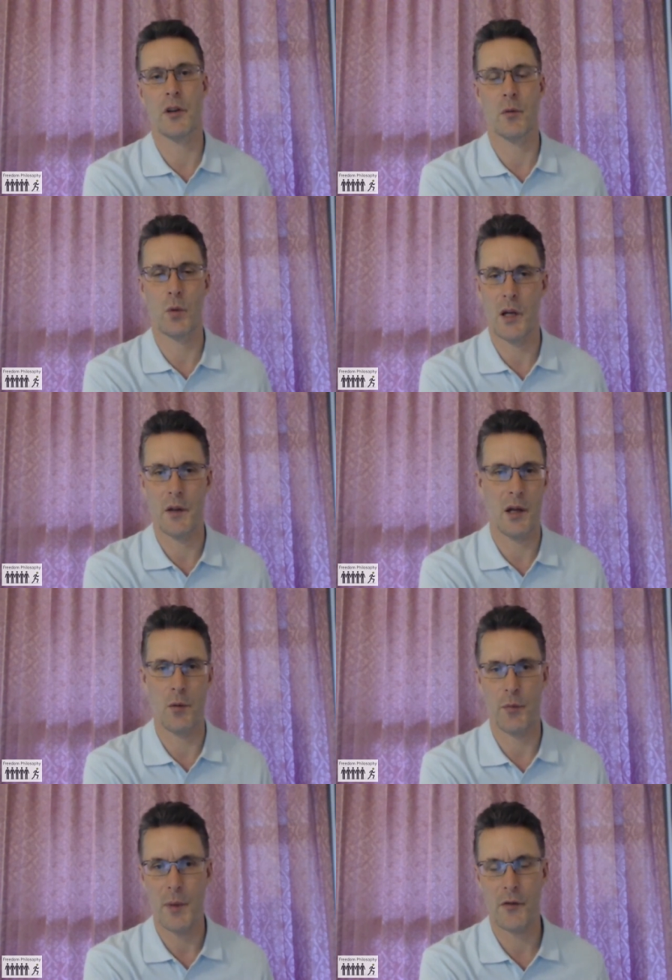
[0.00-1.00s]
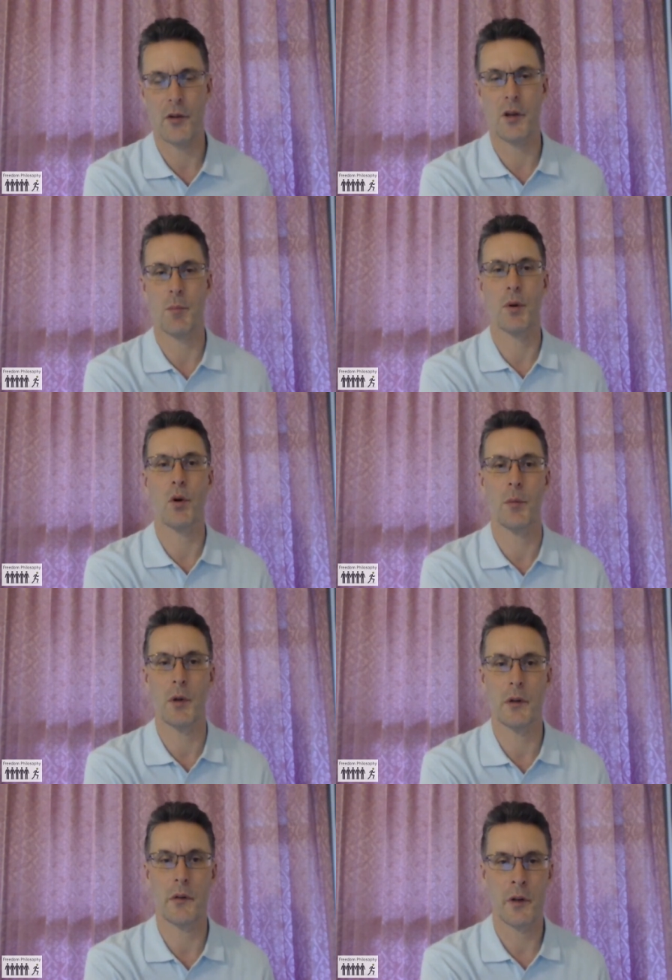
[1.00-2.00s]
where there was mass
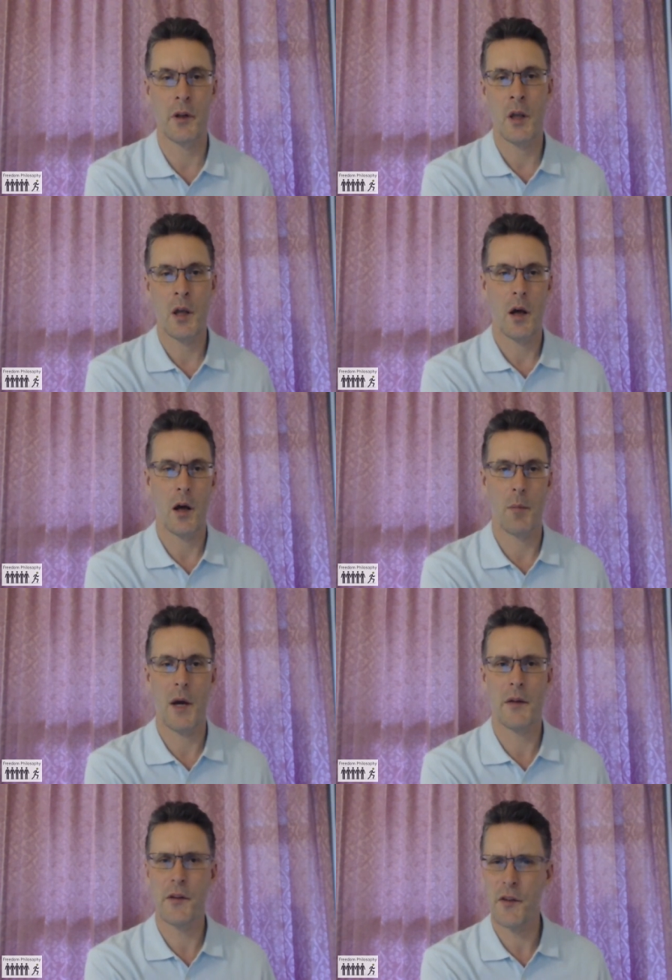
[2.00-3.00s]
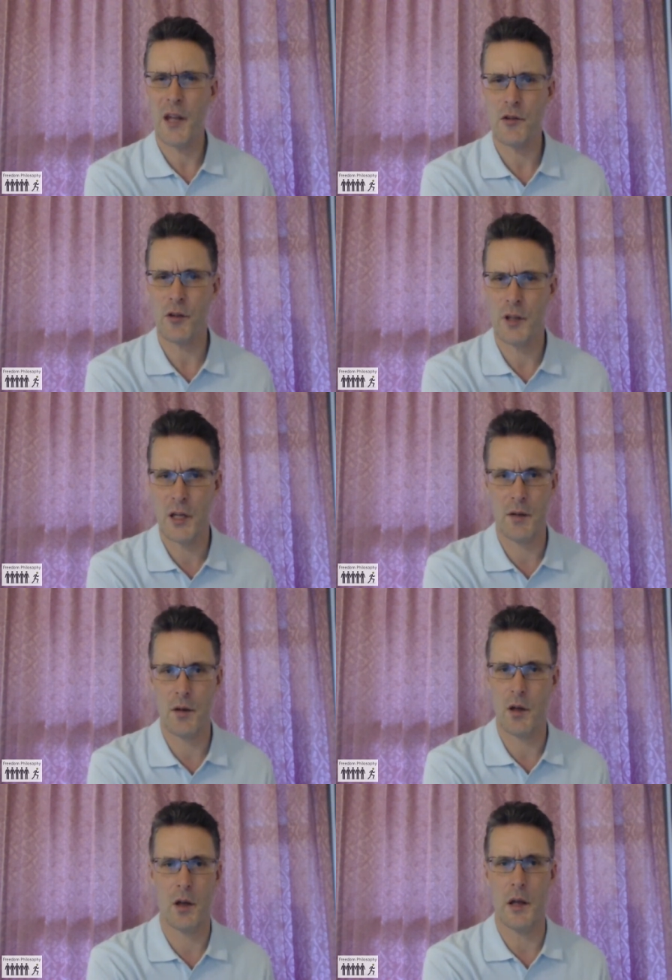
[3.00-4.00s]
unemployment. Um, and this is
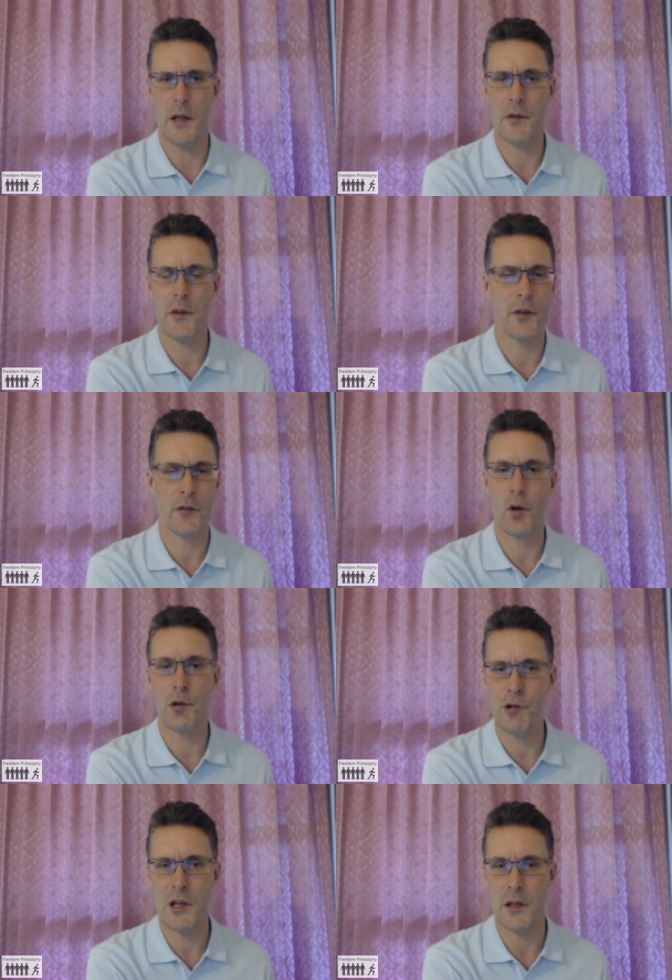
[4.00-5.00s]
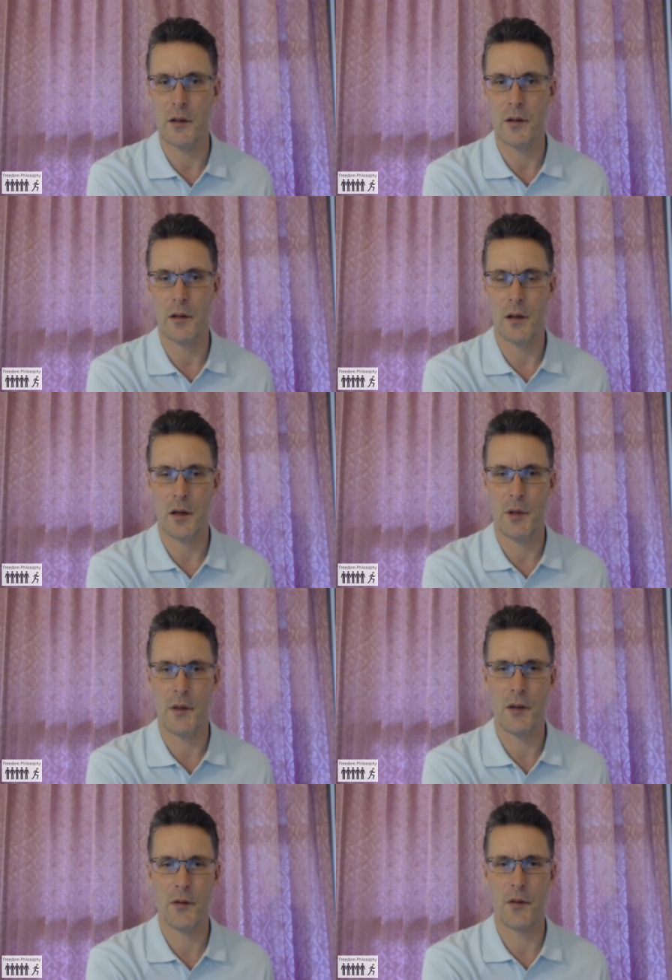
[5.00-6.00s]
actually, this is not green. I mean,
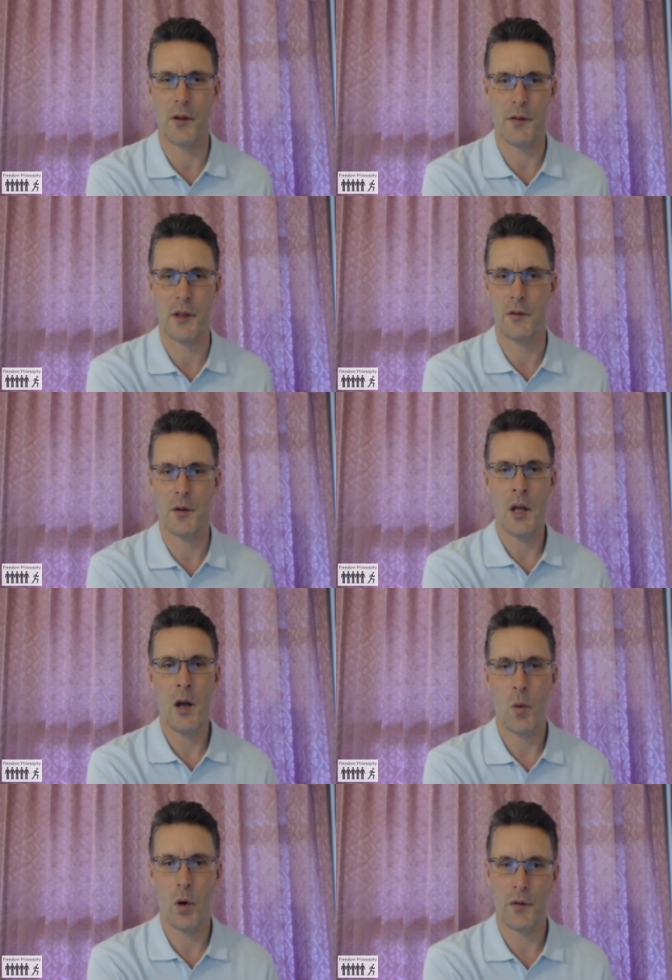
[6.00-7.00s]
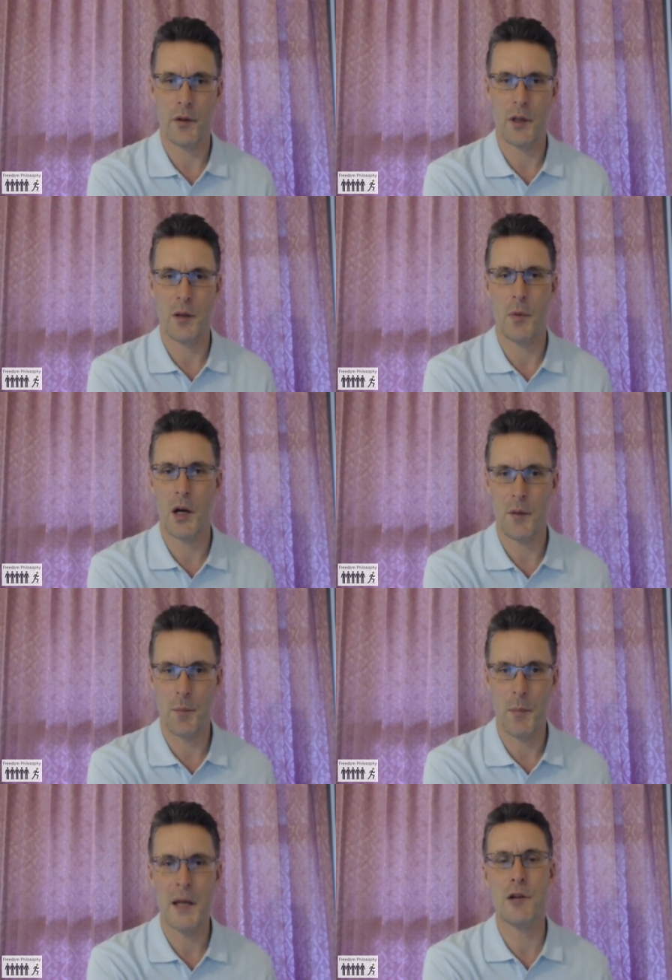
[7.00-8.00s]
that's I think one of the my
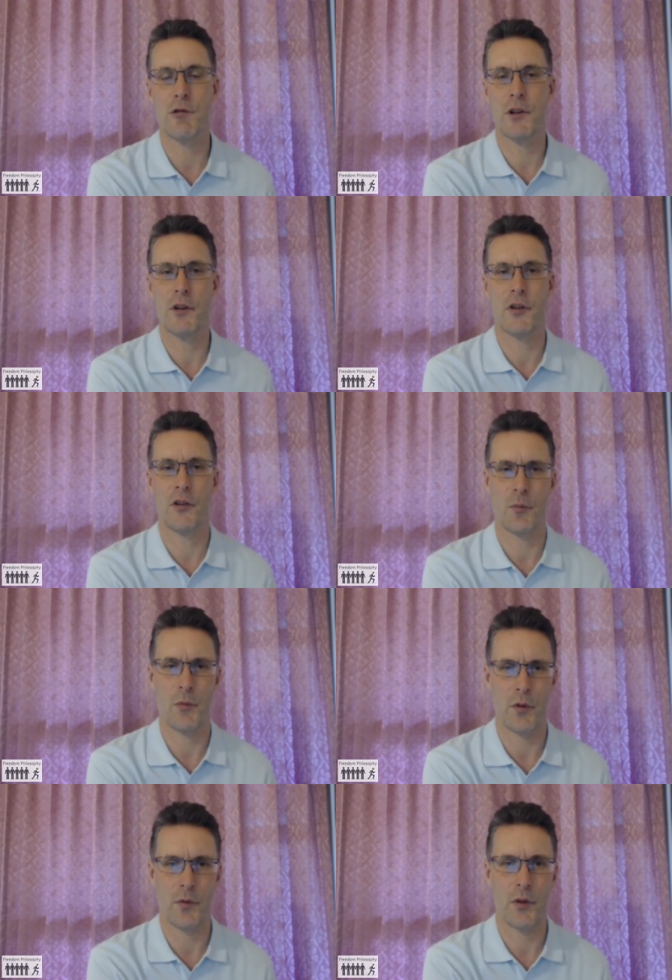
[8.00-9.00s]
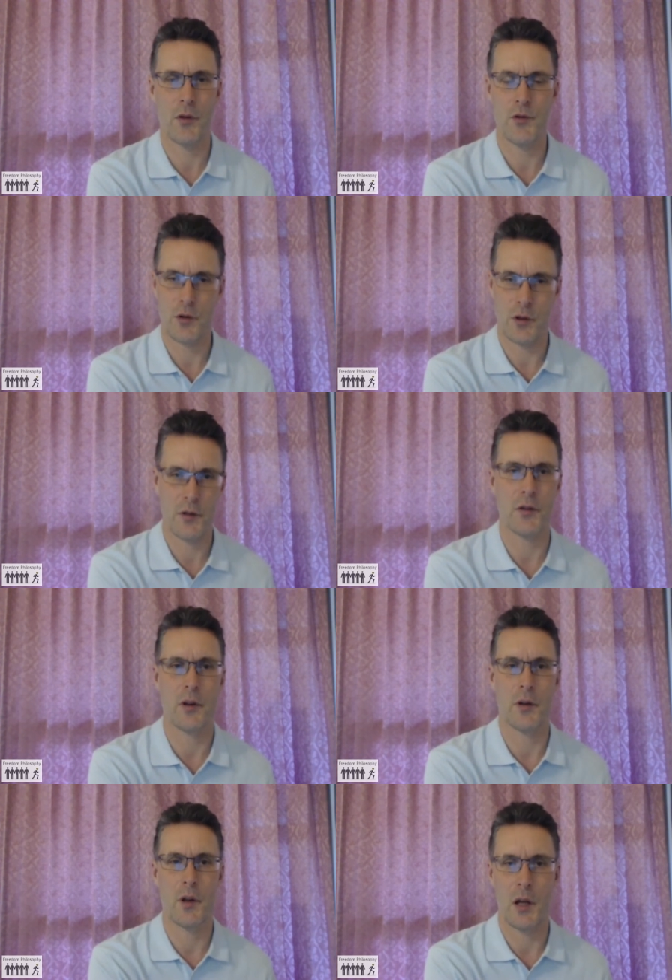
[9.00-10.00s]
main criticisms of socialist
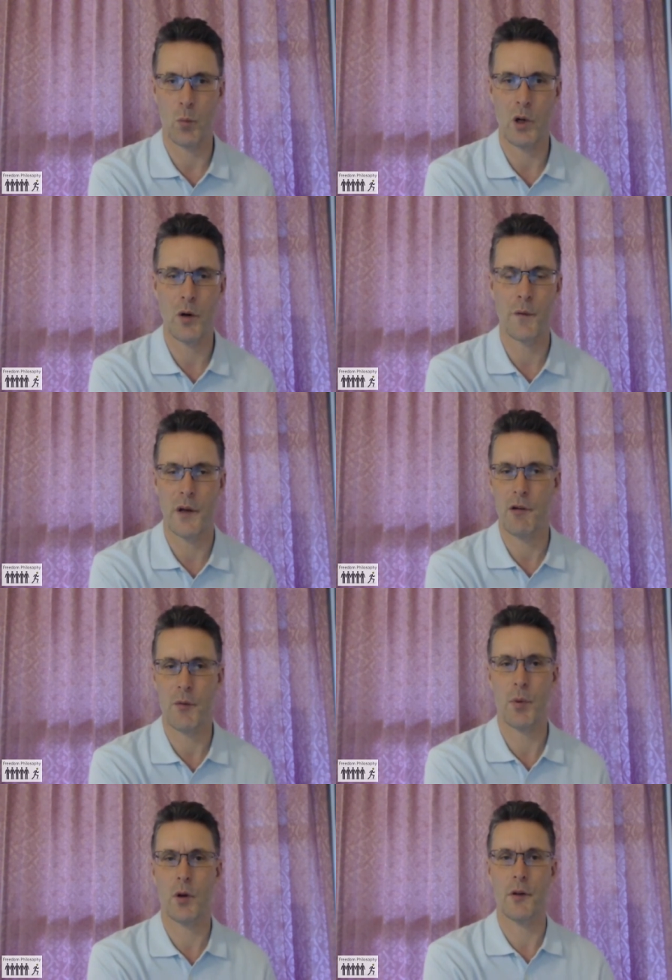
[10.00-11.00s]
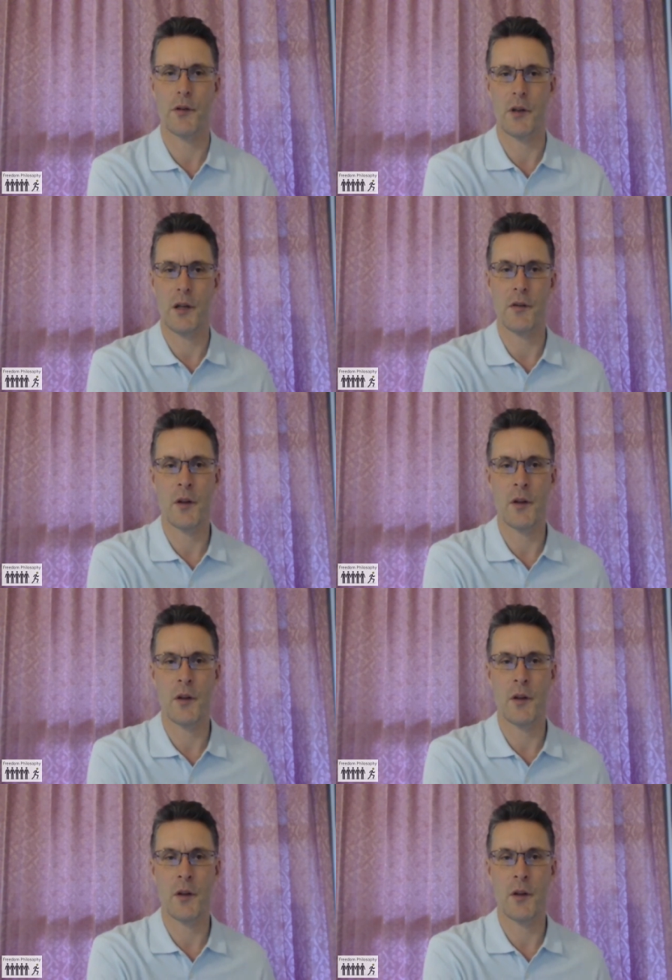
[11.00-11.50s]
and, and welfareist policies